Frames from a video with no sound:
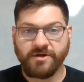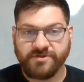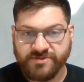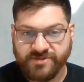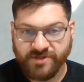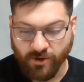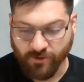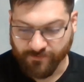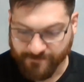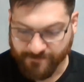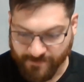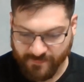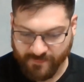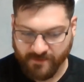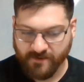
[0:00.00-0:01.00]
So,
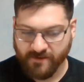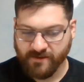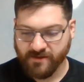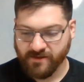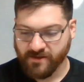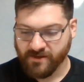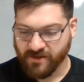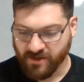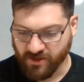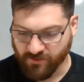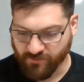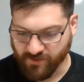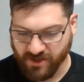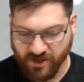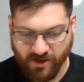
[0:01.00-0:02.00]

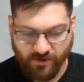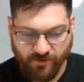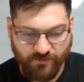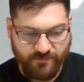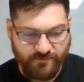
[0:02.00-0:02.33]
here we go.